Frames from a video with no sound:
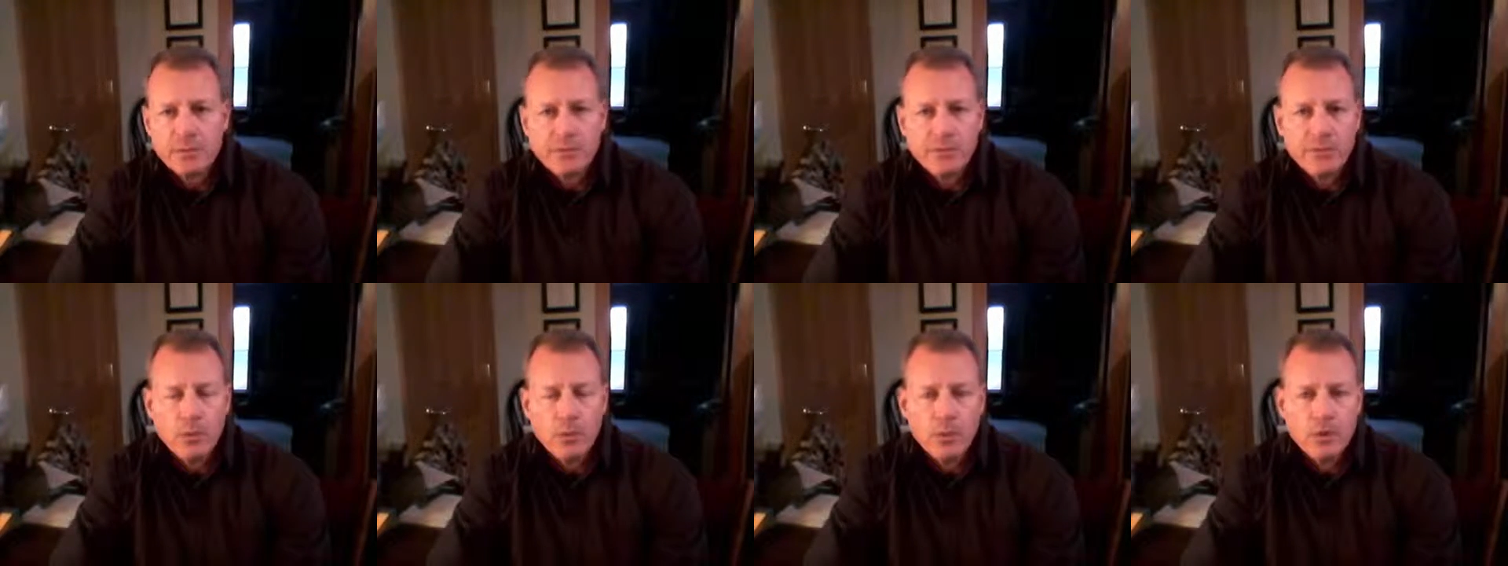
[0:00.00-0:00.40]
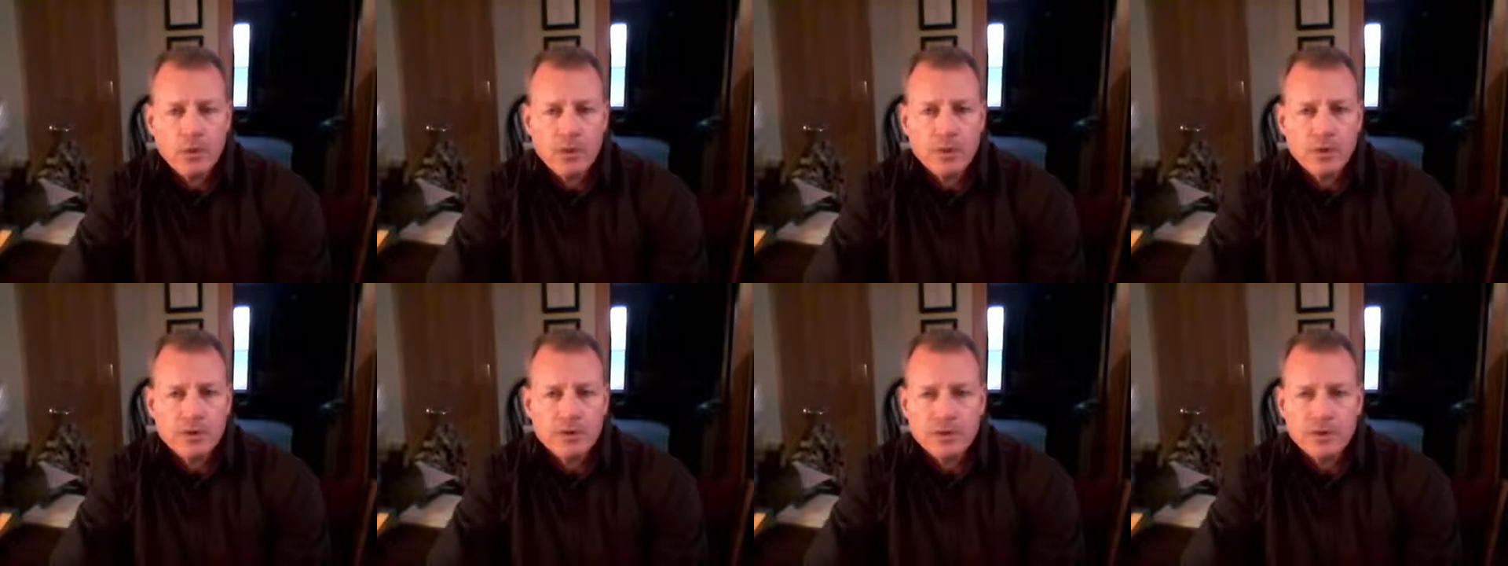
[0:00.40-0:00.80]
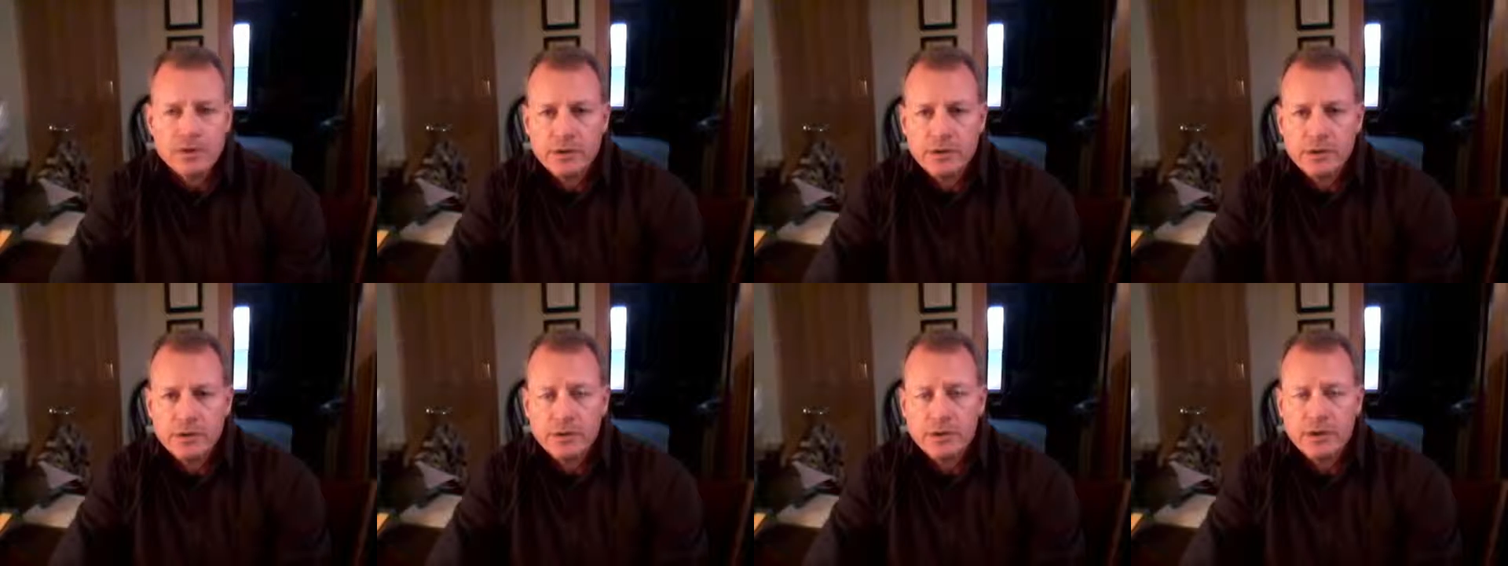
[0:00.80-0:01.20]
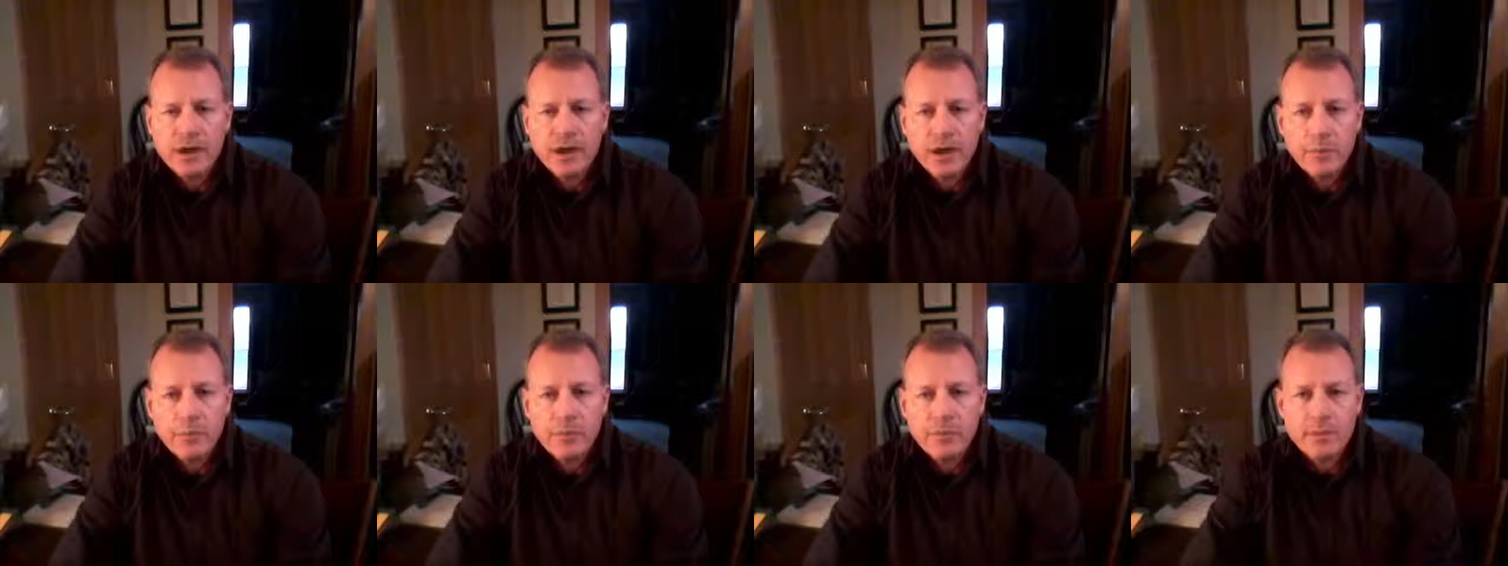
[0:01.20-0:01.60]
me for or to do or to
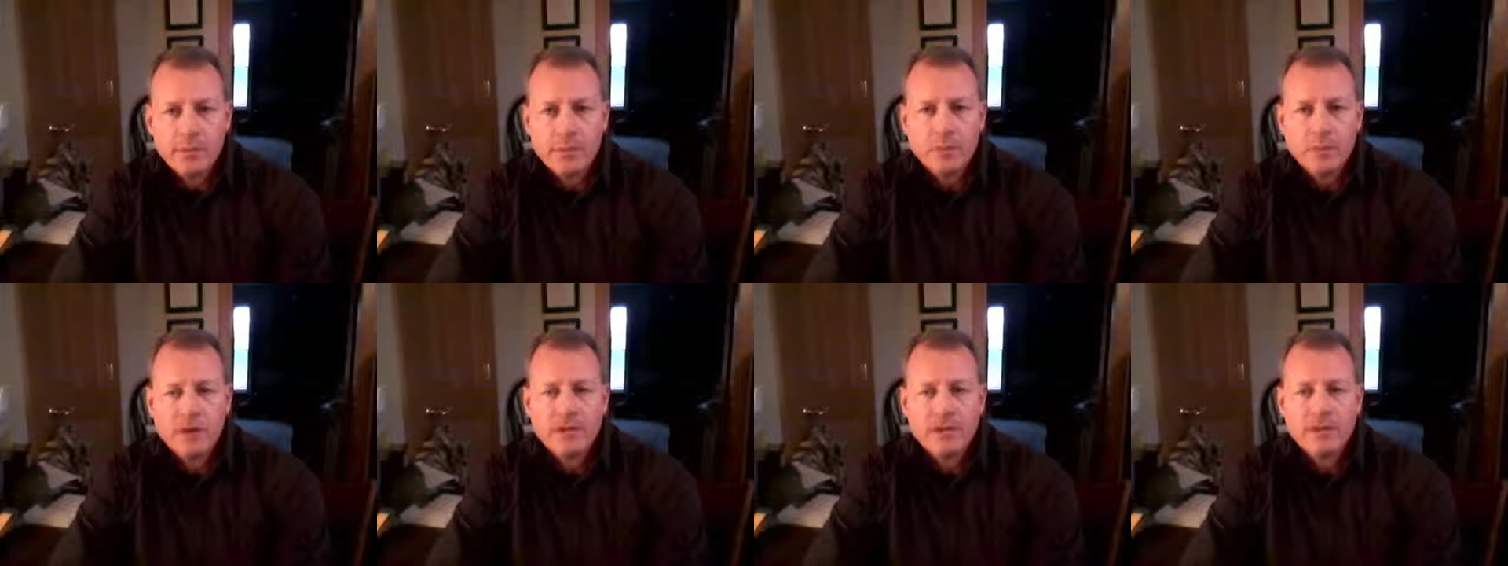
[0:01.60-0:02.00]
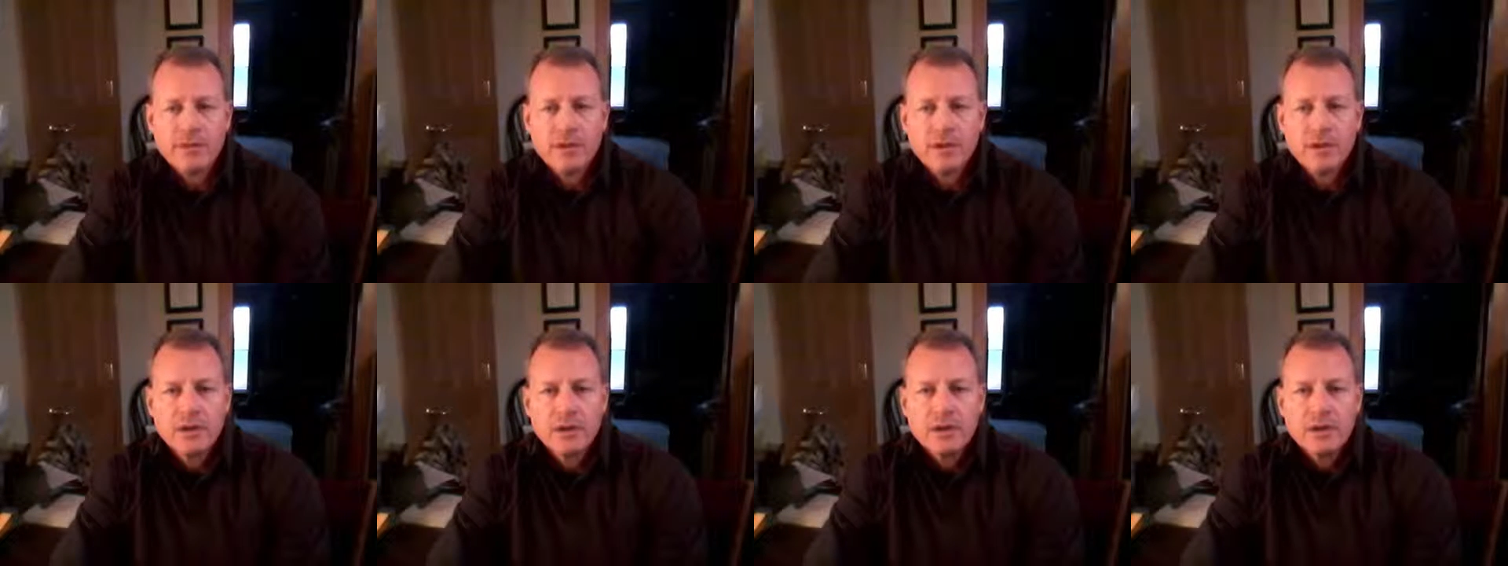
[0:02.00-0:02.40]
help them with,